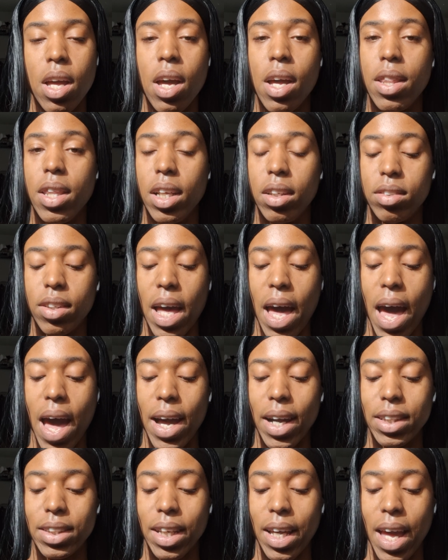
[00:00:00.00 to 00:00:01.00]
This
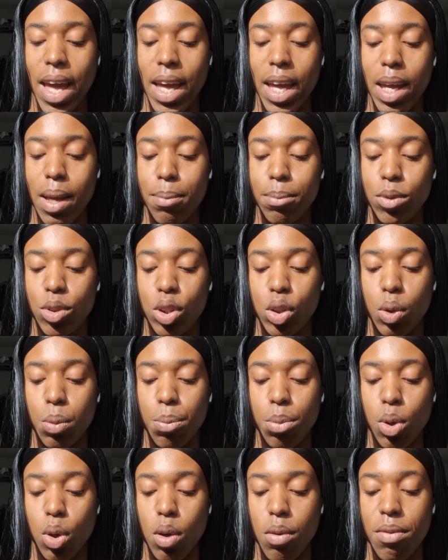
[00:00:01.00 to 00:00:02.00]
act aims to
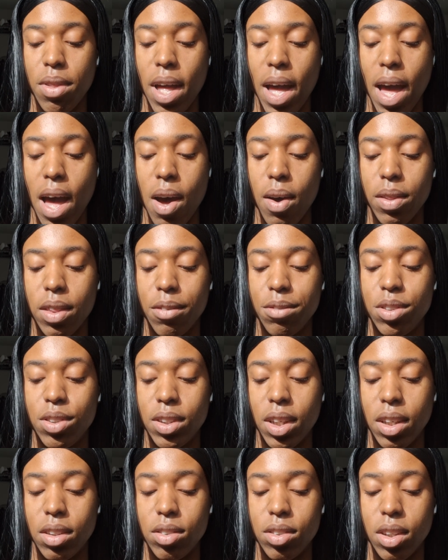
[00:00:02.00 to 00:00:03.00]
improve the health of
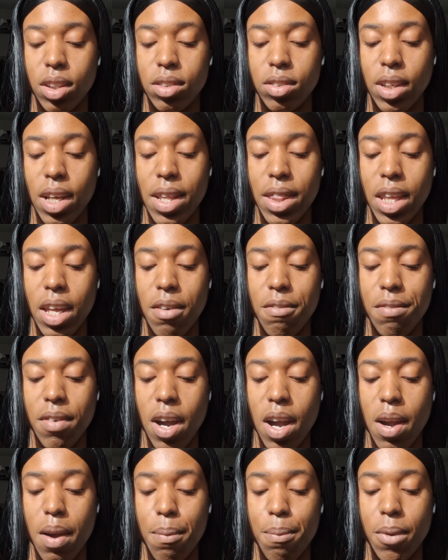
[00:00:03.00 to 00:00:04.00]
citizens and the
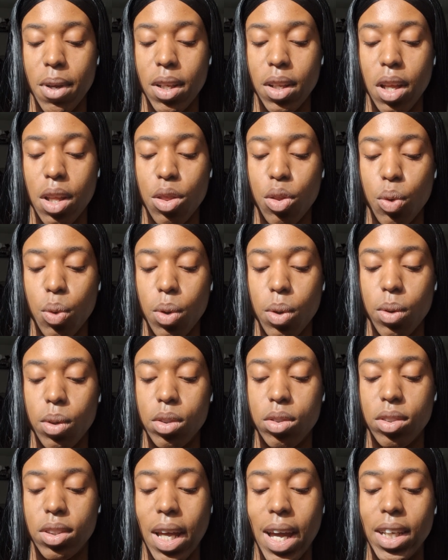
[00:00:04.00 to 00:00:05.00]
environment through
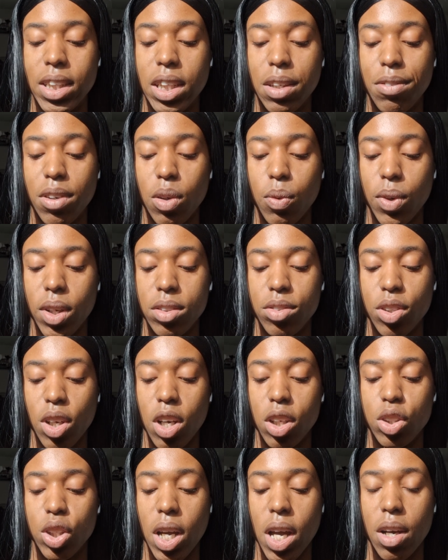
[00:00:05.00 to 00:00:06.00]
scientific
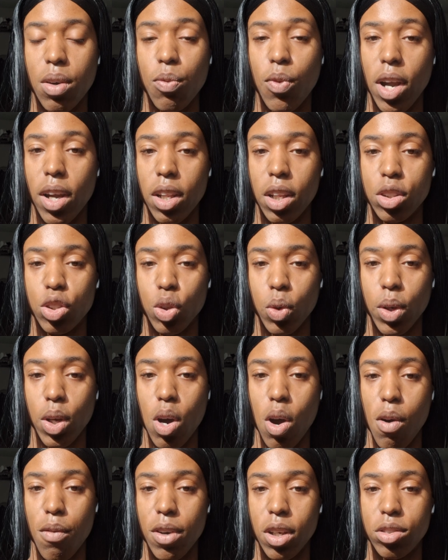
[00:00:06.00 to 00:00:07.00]
research and regulatory
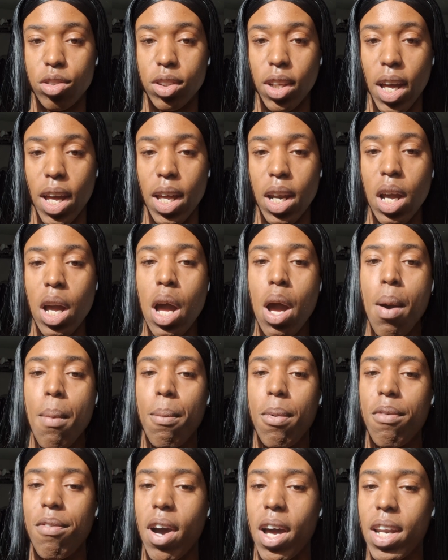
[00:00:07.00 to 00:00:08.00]
oversight,
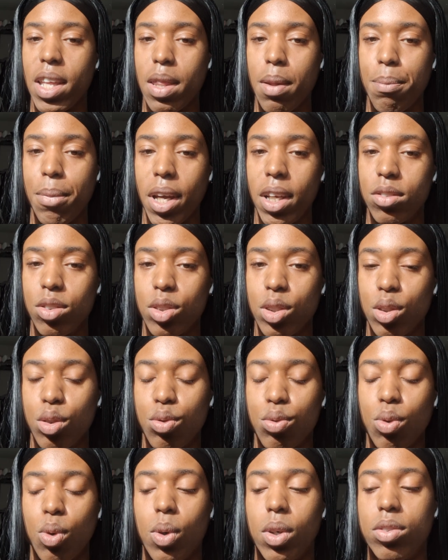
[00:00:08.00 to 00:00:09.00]
providing the basis
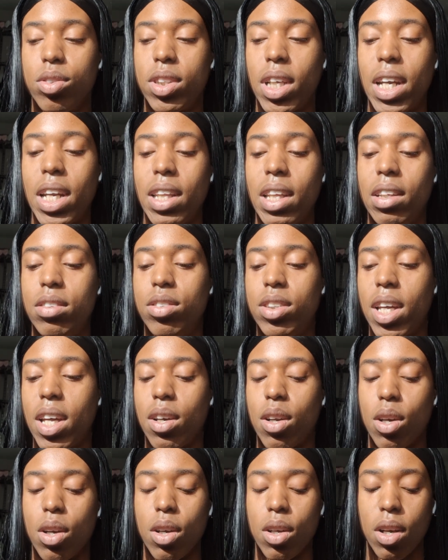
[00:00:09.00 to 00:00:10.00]
for setting a
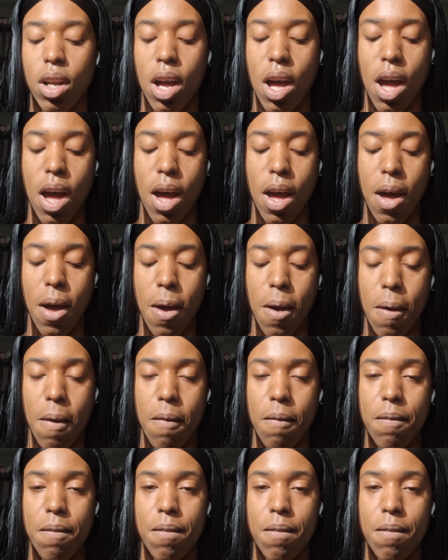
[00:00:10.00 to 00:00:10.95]
standard of